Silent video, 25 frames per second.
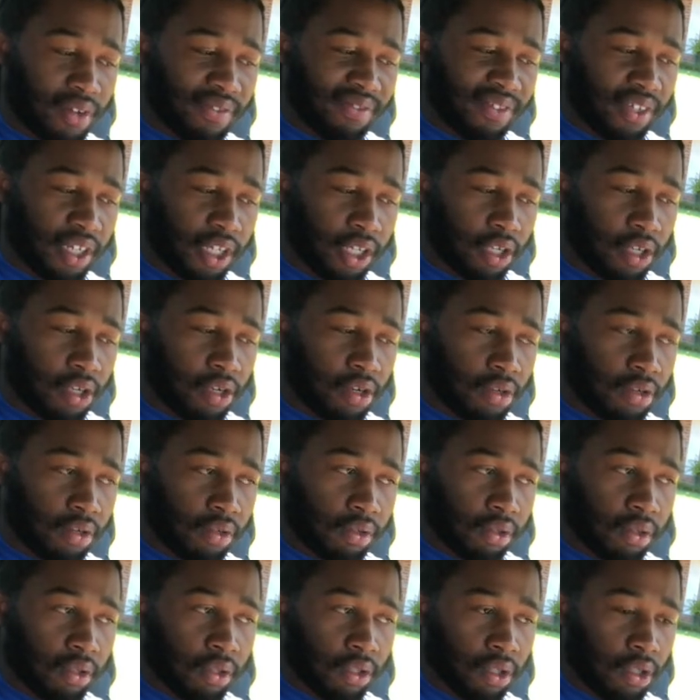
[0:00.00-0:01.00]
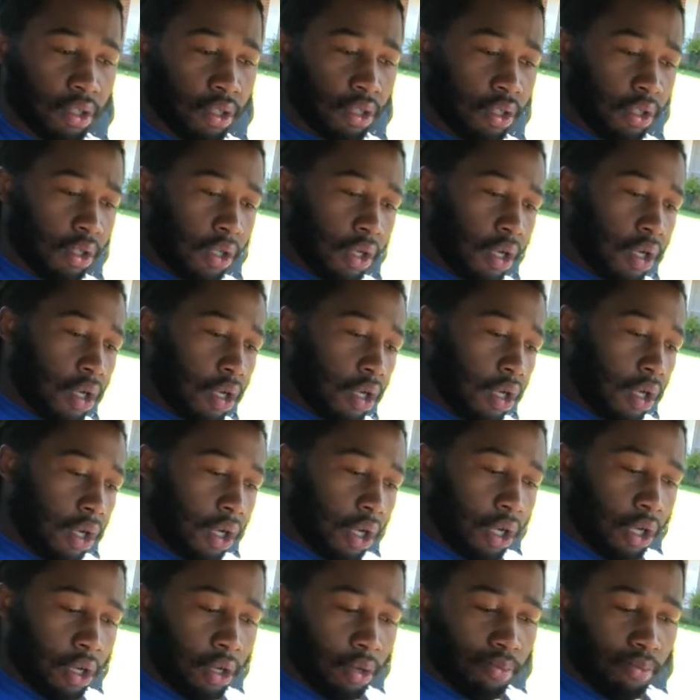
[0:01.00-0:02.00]
video,
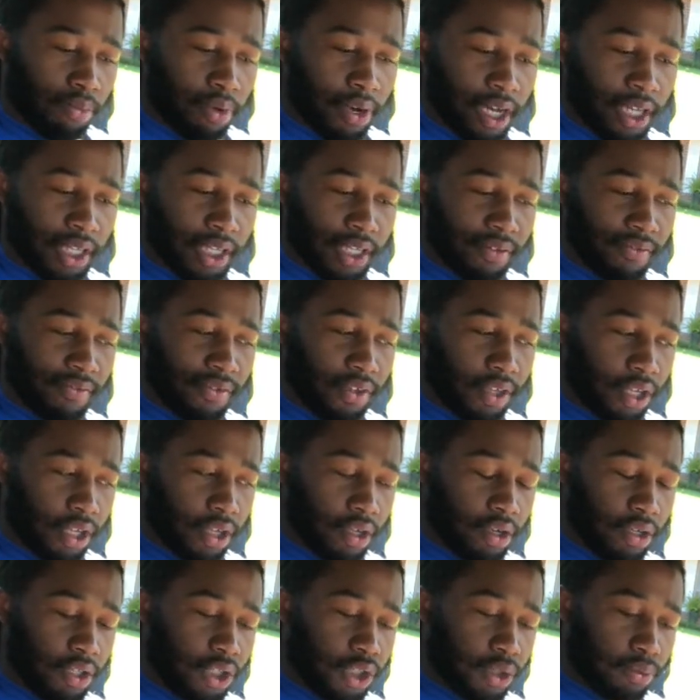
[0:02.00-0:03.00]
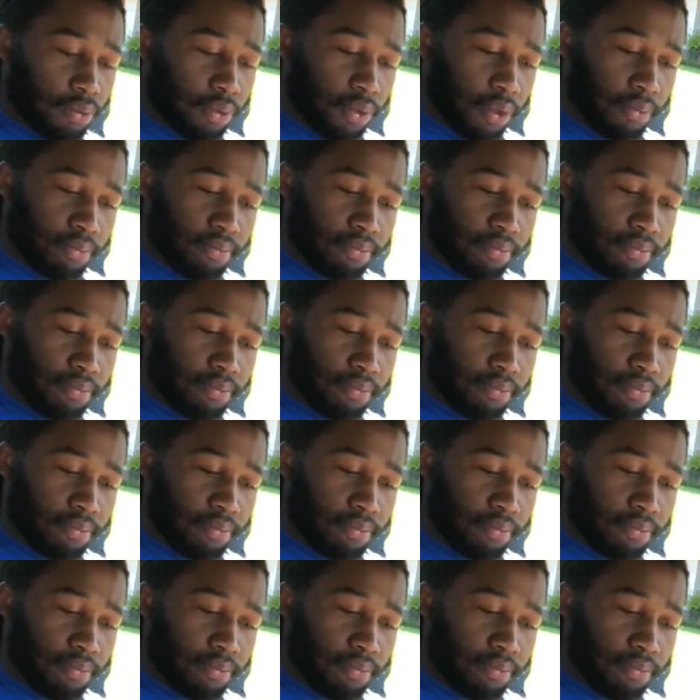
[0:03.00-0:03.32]
probably a video of some